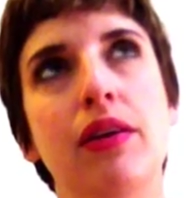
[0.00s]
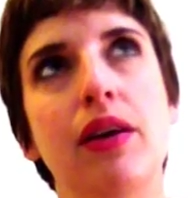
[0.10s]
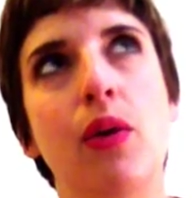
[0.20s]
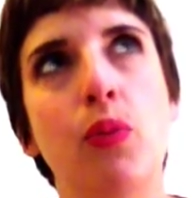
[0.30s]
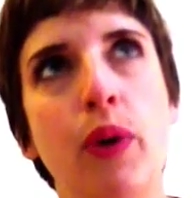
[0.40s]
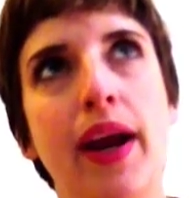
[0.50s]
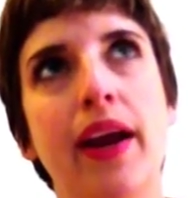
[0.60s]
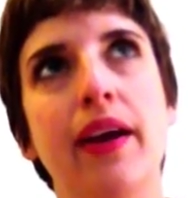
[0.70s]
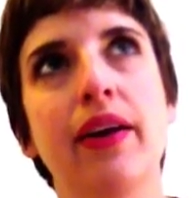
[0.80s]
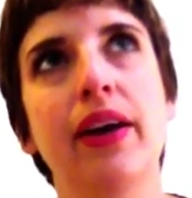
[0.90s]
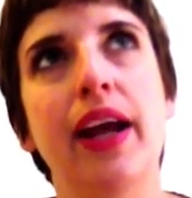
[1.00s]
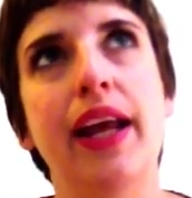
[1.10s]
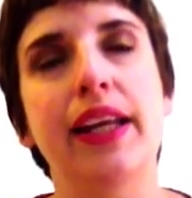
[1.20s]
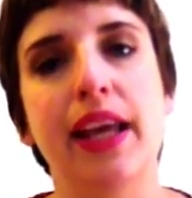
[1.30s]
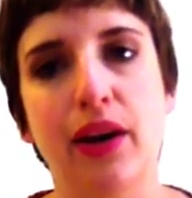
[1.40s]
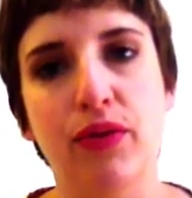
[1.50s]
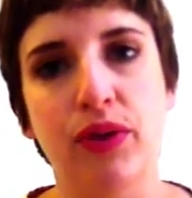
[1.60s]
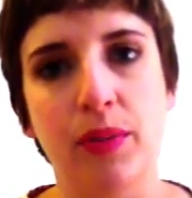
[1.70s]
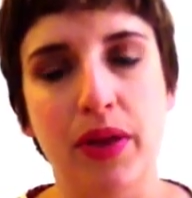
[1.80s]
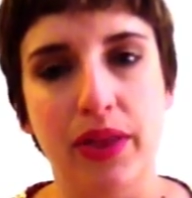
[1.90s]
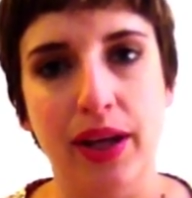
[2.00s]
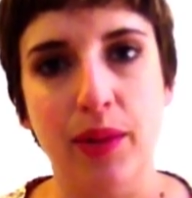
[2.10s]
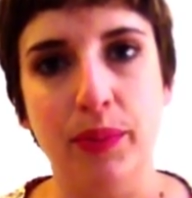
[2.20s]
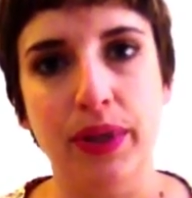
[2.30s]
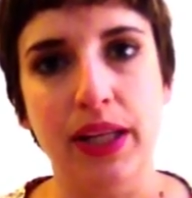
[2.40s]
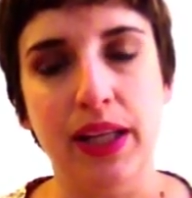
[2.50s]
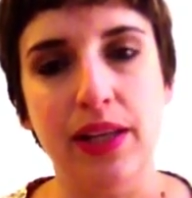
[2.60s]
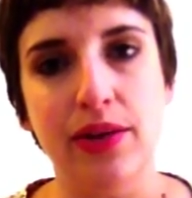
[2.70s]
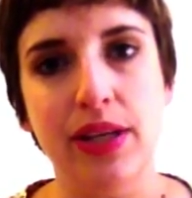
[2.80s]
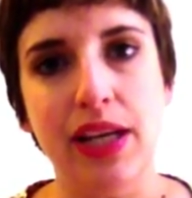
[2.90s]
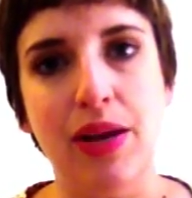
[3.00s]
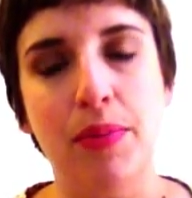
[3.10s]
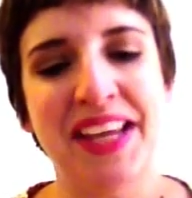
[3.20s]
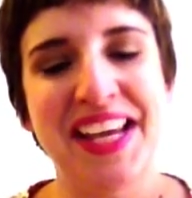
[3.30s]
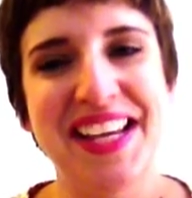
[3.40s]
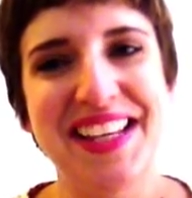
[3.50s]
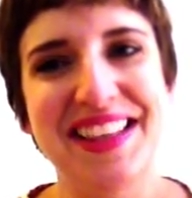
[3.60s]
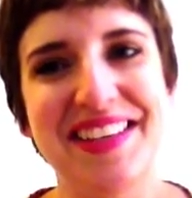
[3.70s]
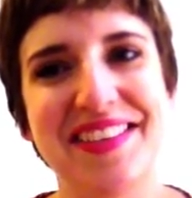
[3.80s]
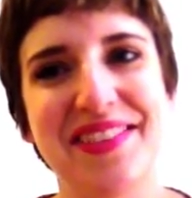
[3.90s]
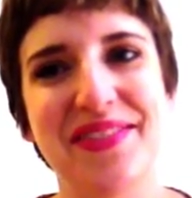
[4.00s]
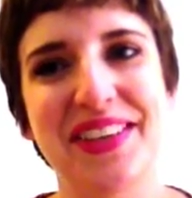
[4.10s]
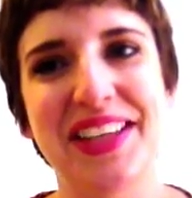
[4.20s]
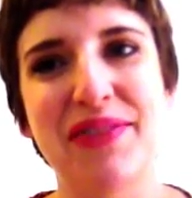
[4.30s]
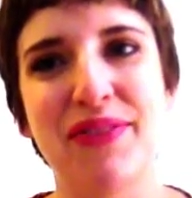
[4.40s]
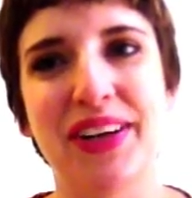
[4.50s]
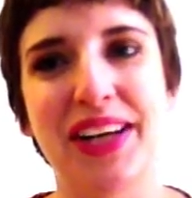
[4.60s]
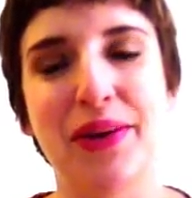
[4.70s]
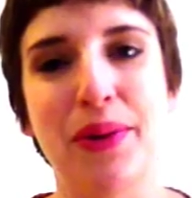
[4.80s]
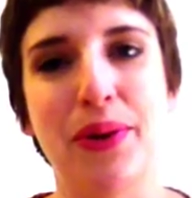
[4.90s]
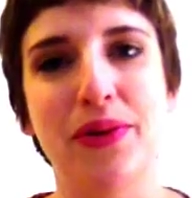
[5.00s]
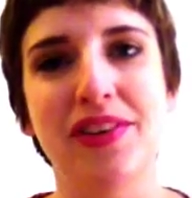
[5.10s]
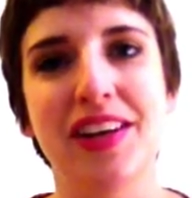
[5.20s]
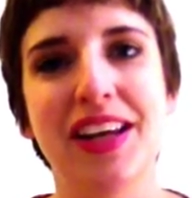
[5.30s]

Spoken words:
aware and careful about the company that you keep. There's a really funny quote